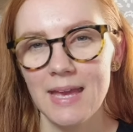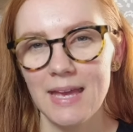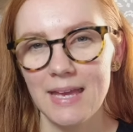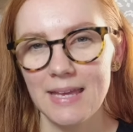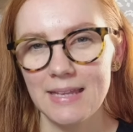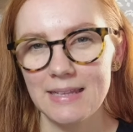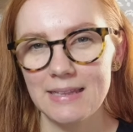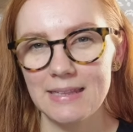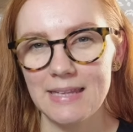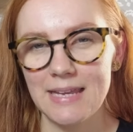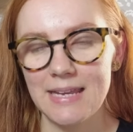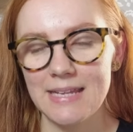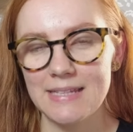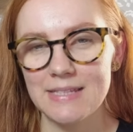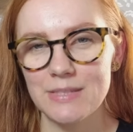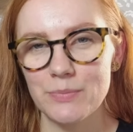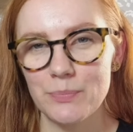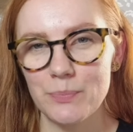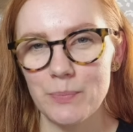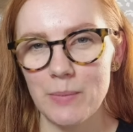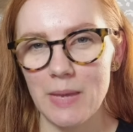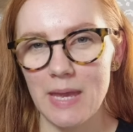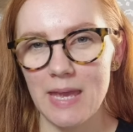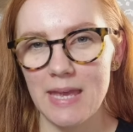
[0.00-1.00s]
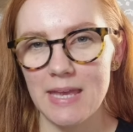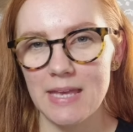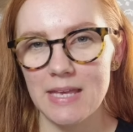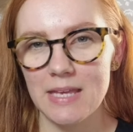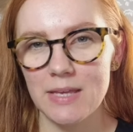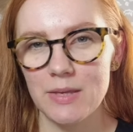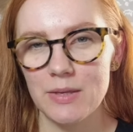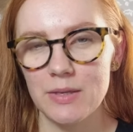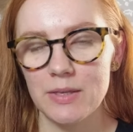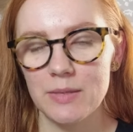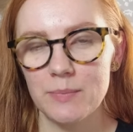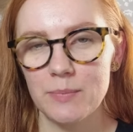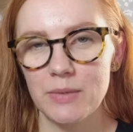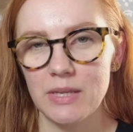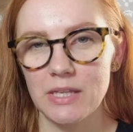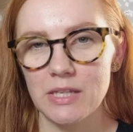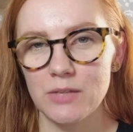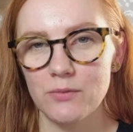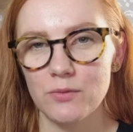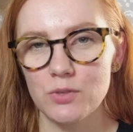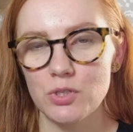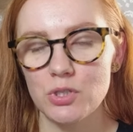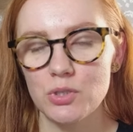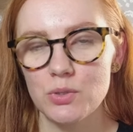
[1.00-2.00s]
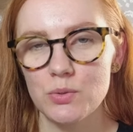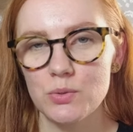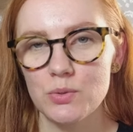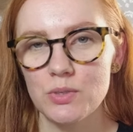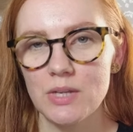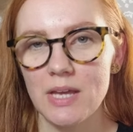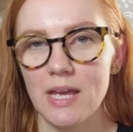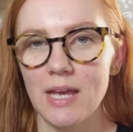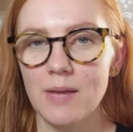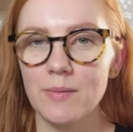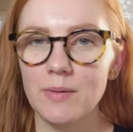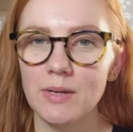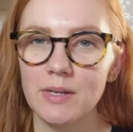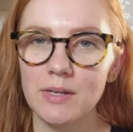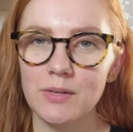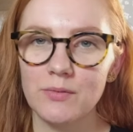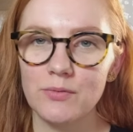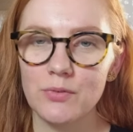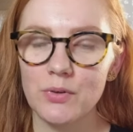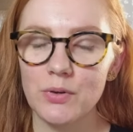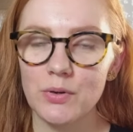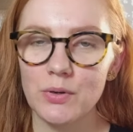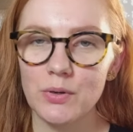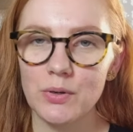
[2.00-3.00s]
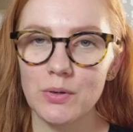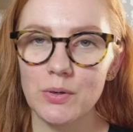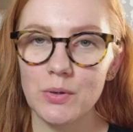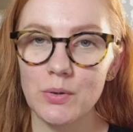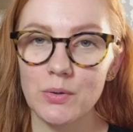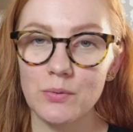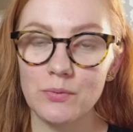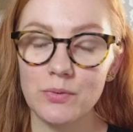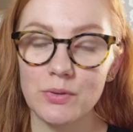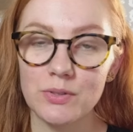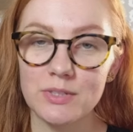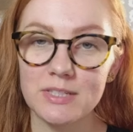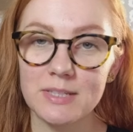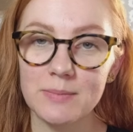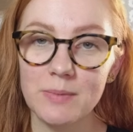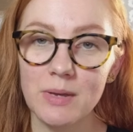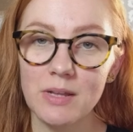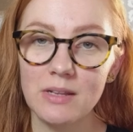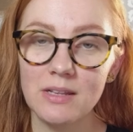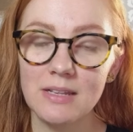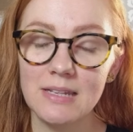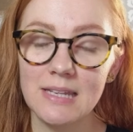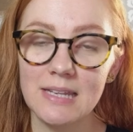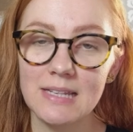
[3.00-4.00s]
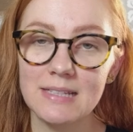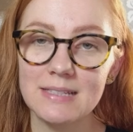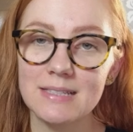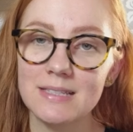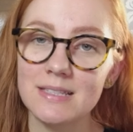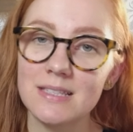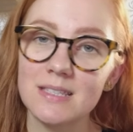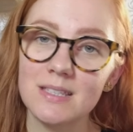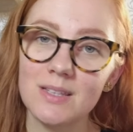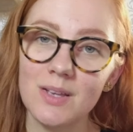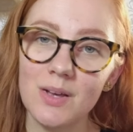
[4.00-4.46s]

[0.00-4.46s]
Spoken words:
in late May, in beginning of June, I'm going for some holidays,